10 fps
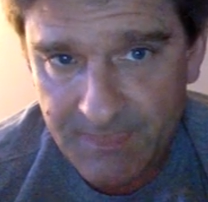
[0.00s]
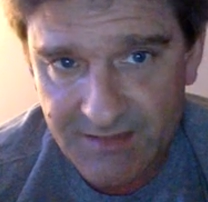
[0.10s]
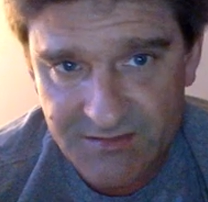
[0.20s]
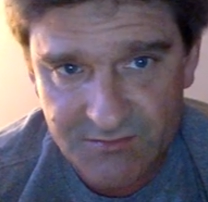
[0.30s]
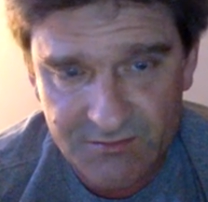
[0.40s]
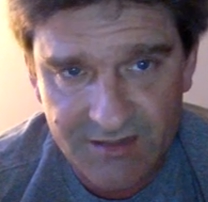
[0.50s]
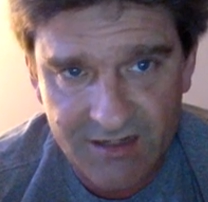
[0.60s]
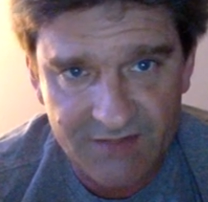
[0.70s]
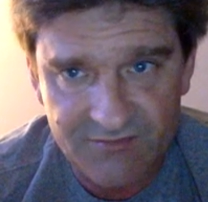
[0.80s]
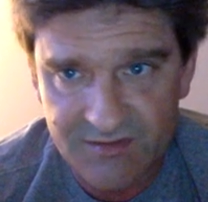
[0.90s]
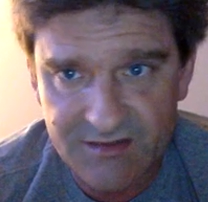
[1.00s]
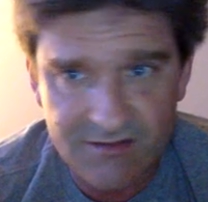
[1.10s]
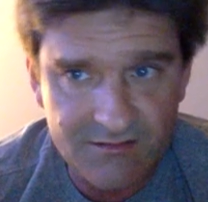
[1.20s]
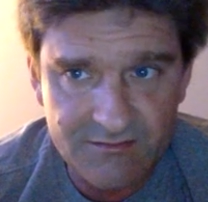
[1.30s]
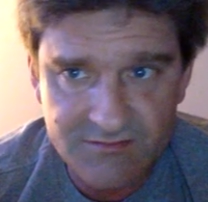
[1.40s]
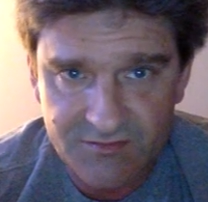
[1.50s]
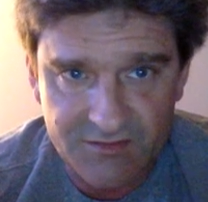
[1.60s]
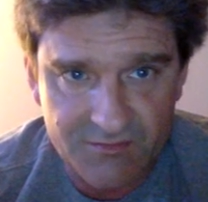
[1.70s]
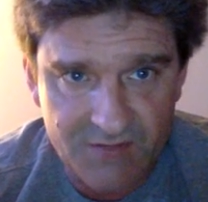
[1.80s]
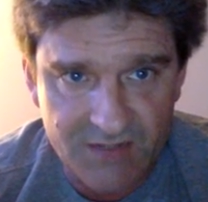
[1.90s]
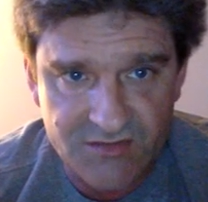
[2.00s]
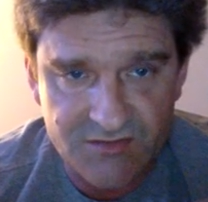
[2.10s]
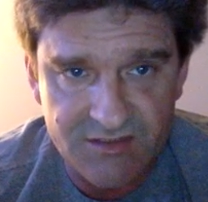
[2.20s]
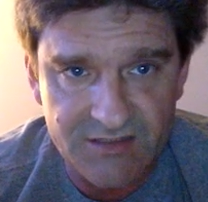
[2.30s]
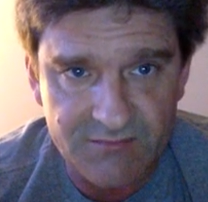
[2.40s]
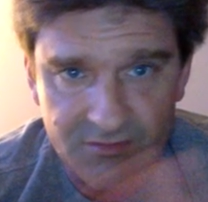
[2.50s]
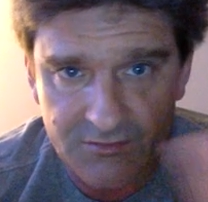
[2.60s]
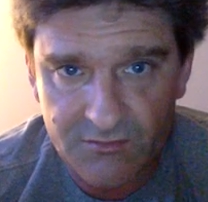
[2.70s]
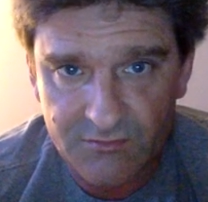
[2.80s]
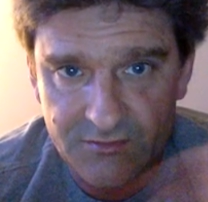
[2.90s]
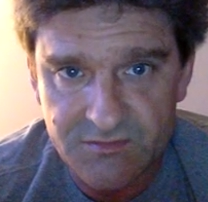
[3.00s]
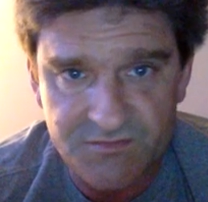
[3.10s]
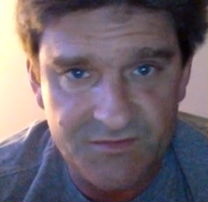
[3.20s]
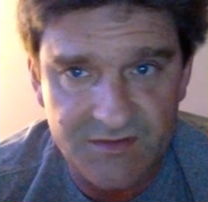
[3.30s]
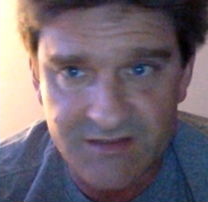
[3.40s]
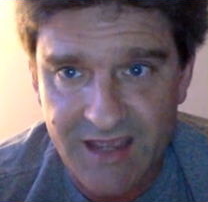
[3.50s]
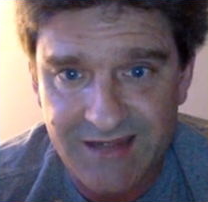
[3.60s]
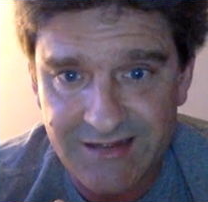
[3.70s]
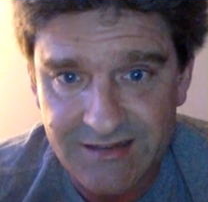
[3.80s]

It's really not even in sort of the mainstream Google news feed yet,